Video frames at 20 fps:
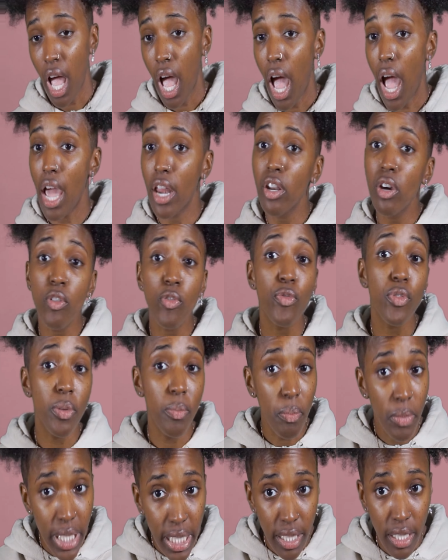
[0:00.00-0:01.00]
I know for
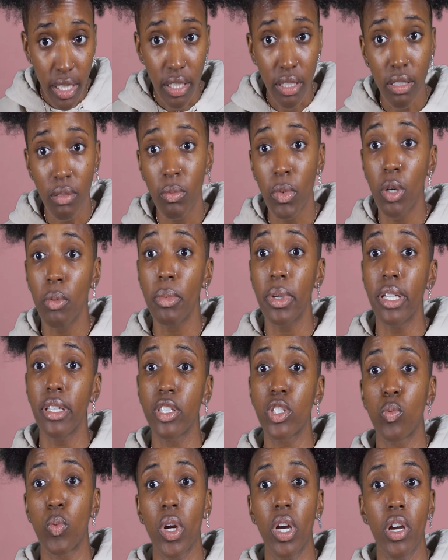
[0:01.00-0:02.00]
me, the
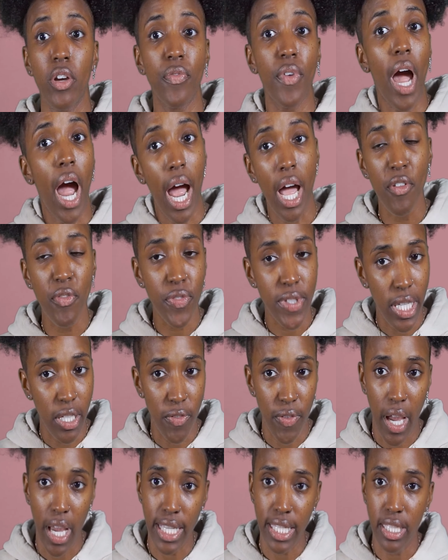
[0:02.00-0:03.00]
moments where I've
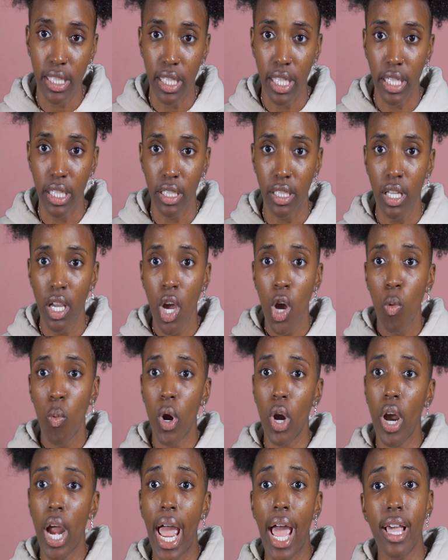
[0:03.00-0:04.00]
self-isolated
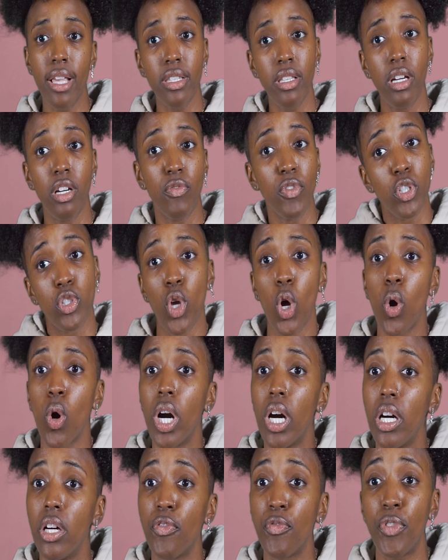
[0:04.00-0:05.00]
were as a result
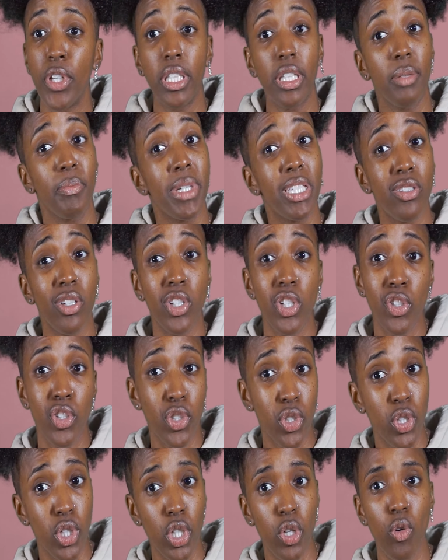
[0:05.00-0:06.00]
of feeling
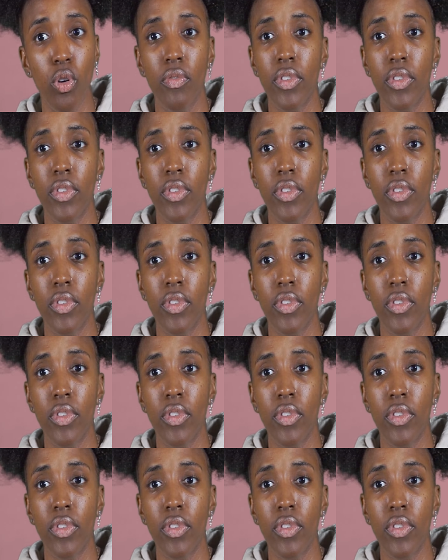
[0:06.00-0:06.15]
misunderstood or